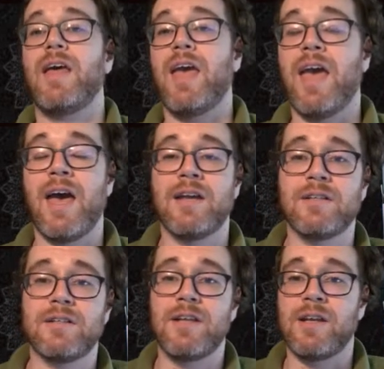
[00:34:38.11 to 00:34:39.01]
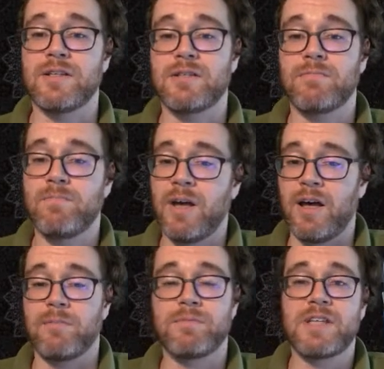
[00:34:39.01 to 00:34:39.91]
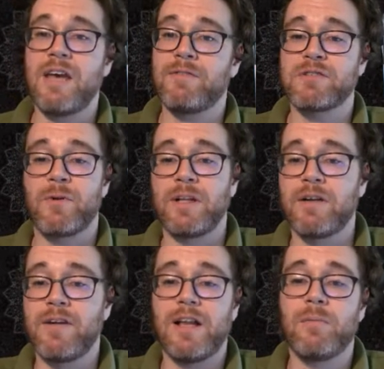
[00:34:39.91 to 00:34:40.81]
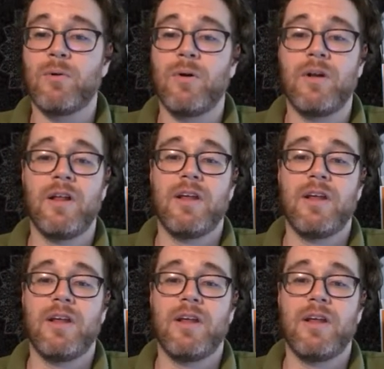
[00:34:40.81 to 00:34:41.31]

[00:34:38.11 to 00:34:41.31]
and it's safe, it's freely available,